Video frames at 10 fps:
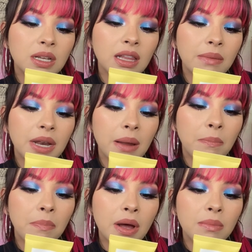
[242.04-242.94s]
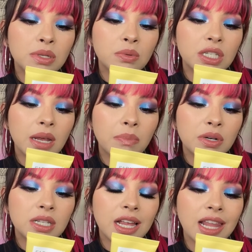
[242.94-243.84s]
eliminate bumps with ten
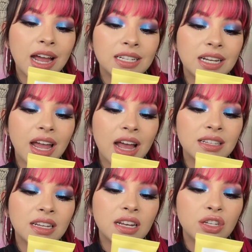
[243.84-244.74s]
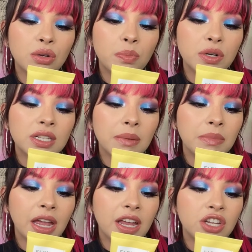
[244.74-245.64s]
percent lactic acid and two percent
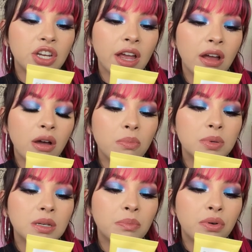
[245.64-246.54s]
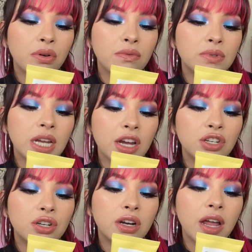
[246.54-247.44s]
B H A. Helps improve
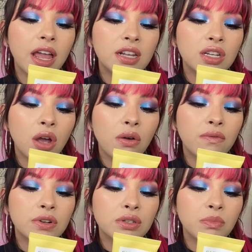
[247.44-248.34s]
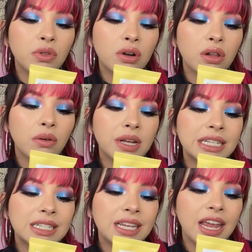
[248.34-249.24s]
texture and tone for smoother glowing
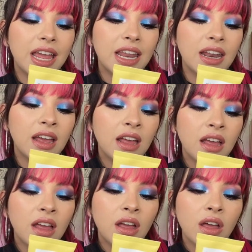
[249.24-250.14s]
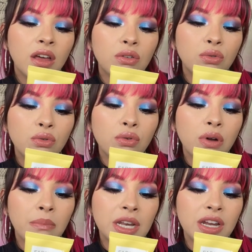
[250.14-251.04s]
skin. Ooh,
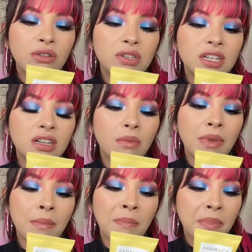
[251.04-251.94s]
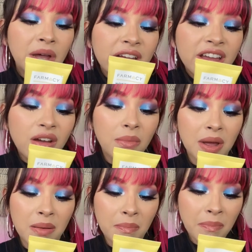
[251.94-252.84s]
I'm gonna use this on my butt, on
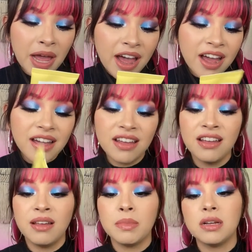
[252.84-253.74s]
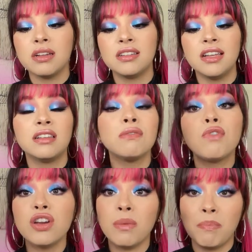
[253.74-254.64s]
my back, because it's
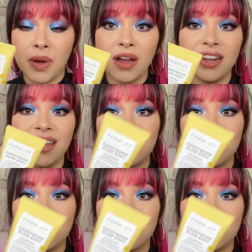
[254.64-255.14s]
for your body.